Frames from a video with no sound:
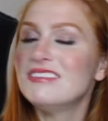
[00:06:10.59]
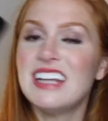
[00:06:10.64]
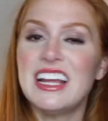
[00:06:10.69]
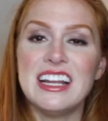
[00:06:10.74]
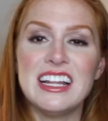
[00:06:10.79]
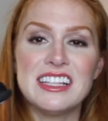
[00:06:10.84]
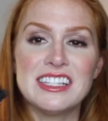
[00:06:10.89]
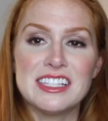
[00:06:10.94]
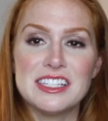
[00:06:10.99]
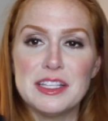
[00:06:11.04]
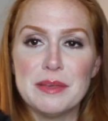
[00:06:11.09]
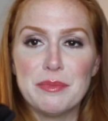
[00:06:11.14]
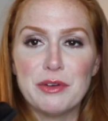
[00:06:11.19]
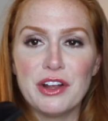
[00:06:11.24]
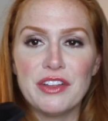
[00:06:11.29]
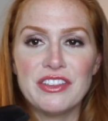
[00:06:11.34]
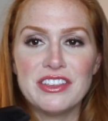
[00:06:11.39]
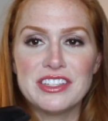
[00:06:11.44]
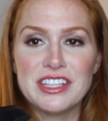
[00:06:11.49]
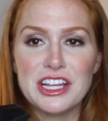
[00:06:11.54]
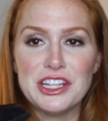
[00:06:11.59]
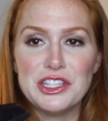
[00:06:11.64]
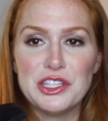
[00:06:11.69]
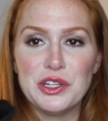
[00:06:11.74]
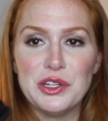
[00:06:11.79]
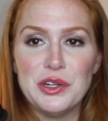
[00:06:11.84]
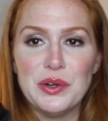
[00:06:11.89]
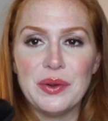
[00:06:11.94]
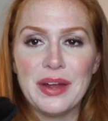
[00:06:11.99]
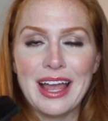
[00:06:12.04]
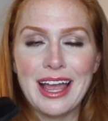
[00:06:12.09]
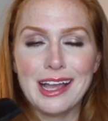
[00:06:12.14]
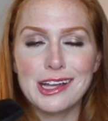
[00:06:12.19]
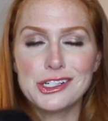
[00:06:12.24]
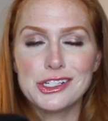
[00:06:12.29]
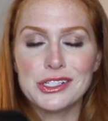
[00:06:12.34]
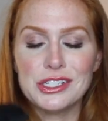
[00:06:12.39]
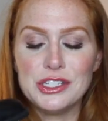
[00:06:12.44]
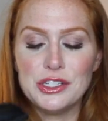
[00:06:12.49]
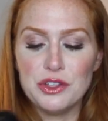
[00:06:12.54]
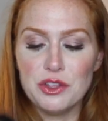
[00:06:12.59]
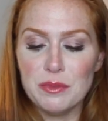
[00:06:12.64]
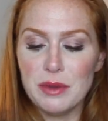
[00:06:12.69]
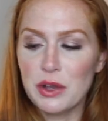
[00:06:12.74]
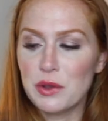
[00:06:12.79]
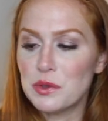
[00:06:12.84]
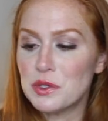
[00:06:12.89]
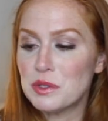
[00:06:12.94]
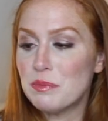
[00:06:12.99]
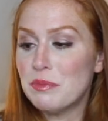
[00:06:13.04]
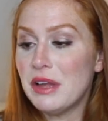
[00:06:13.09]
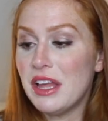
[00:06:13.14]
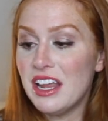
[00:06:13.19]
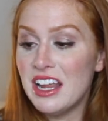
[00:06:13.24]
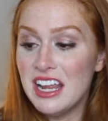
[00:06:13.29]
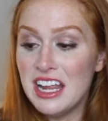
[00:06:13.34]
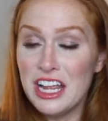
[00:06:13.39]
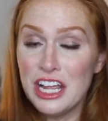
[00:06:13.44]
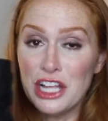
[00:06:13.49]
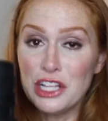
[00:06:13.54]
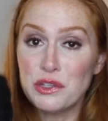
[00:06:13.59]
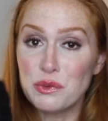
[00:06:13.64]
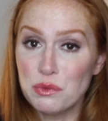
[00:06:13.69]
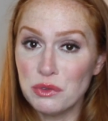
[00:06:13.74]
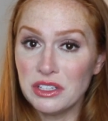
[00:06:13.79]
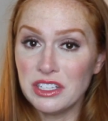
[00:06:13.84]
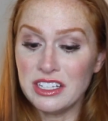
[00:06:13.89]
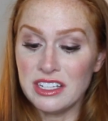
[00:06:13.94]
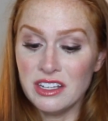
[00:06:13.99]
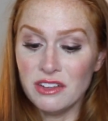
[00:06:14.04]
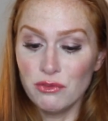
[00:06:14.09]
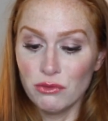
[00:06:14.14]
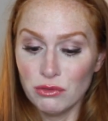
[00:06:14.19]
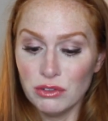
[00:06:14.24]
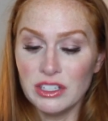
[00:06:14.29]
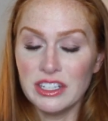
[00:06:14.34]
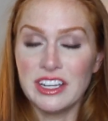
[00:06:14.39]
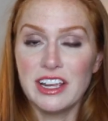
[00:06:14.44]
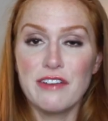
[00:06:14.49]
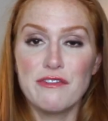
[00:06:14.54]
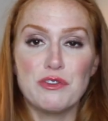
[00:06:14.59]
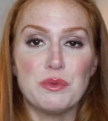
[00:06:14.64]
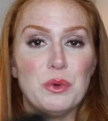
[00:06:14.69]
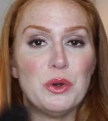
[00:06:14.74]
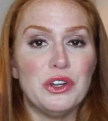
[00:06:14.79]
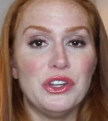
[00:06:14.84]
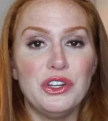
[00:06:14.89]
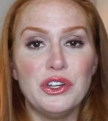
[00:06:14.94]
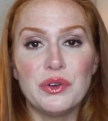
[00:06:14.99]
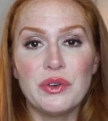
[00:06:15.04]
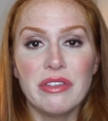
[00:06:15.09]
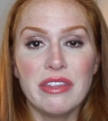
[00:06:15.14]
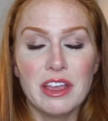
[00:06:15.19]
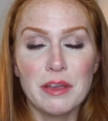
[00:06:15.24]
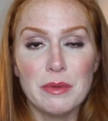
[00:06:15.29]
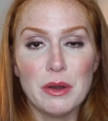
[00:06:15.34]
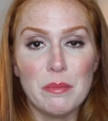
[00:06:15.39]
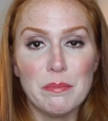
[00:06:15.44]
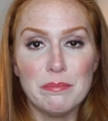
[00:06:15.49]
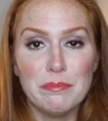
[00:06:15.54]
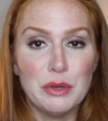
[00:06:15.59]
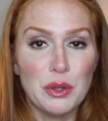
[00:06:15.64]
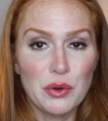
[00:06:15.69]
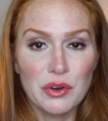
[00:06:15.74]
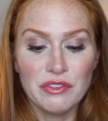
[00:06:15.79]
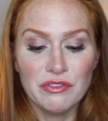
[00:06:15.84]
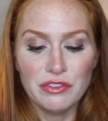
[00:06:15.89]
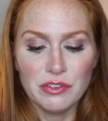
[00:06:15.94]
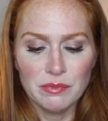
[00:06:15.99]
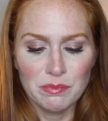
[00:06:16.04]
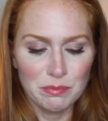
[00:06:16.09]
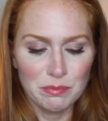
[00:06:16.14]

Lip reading: and it's a zipper on the side so you don't actually do the buckles, but it's really, really comfortable. And you know anything about Bjorn?